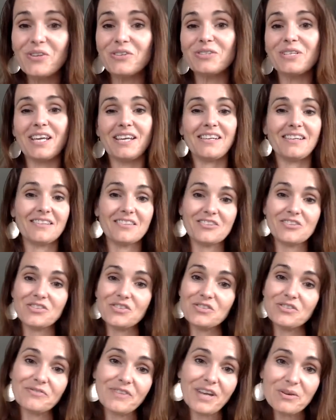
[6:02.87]
they're taking the
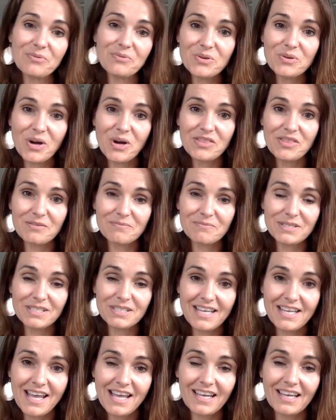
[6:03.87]
survey we want them to
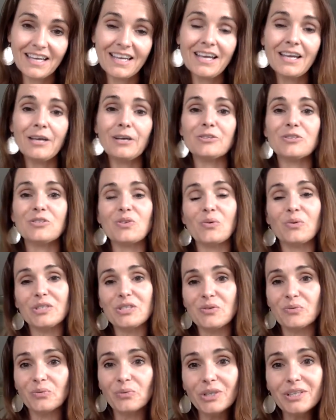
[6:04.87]
take. So
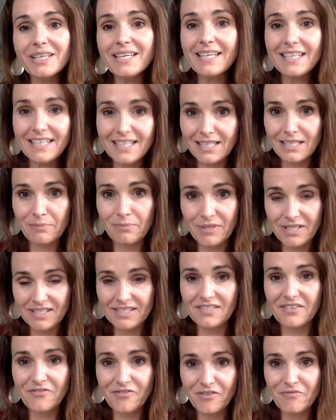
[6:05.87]
it's a really key
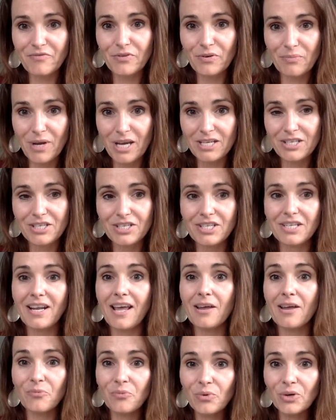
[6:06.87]
piece of information
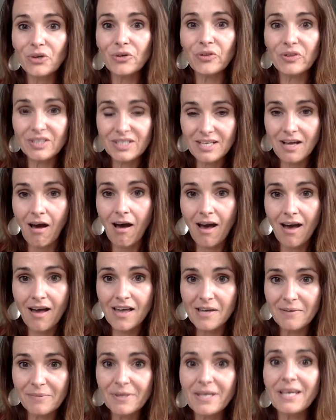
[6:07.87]
and worth the
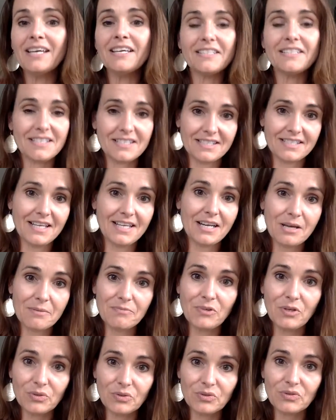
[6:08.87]
time to set
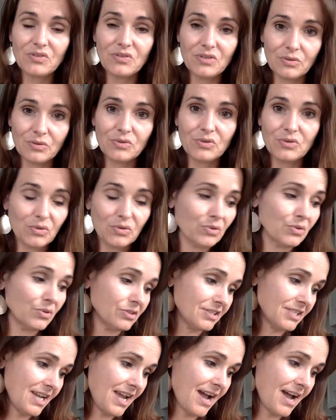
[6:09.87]
up those
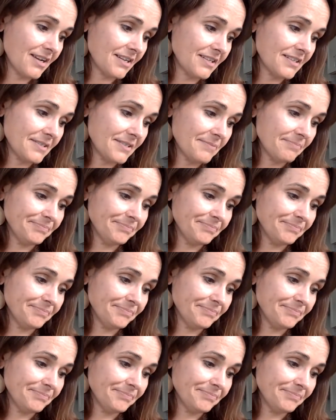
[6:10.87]
Google tags.